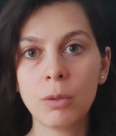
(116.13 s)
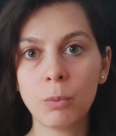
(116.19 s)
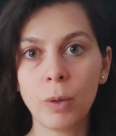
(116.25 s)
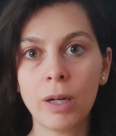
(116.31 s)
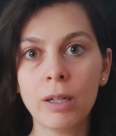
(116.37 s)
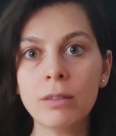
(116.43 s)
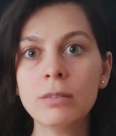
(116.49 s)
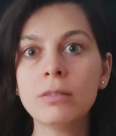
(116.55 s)

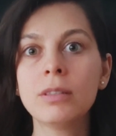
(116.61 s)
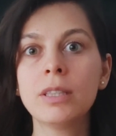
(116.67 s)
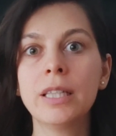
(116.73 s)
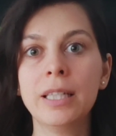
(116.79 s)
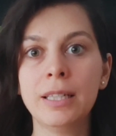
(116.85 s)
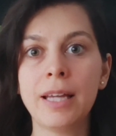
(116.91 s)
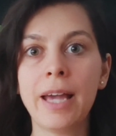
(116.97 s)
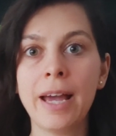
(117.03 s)
Well,
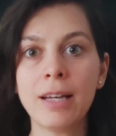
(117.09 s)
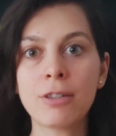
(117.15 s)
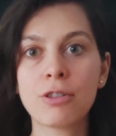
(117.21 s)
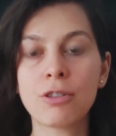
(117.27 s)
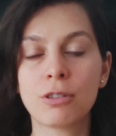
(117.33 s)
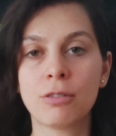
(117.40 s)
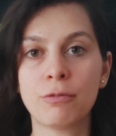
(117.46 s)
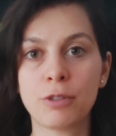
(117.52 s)
in
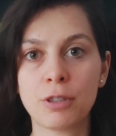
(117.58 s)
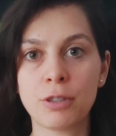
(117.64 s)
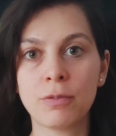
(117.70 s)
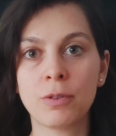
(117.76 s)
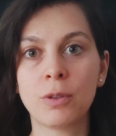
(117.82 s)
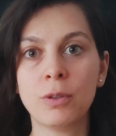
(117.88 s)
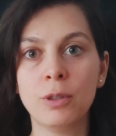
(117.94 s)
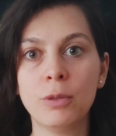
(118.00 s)
action,
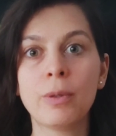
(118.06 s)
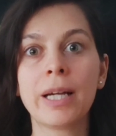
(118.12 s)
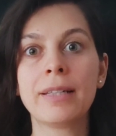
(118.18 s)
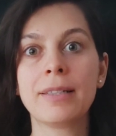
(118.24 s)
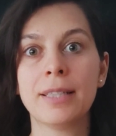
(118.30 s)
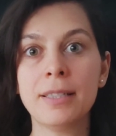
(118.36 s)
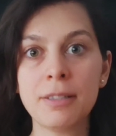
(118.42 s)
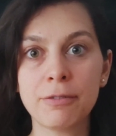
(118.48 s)
first of all, you
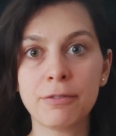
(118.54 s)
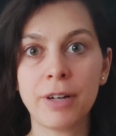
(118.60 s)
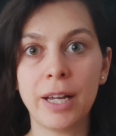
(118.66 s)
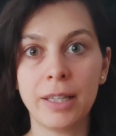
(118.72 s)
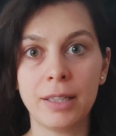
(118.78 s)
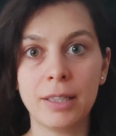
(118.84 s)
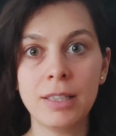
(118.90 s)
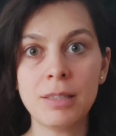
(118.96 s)

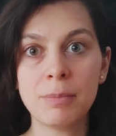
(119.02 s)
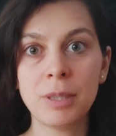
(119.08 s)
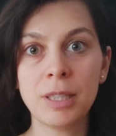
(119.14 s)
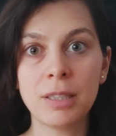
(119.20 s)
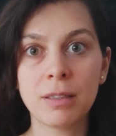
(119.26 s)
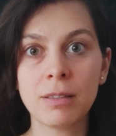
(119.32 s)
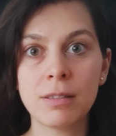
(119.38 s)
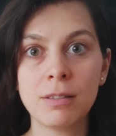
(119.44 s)
identify this
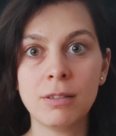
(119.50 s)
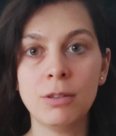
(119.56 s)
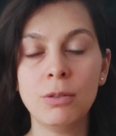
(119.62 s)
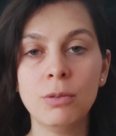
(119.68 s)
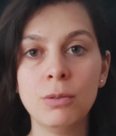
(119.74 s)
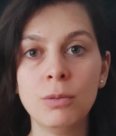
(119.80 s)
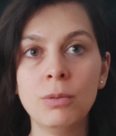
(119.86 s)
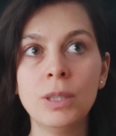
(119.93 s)
because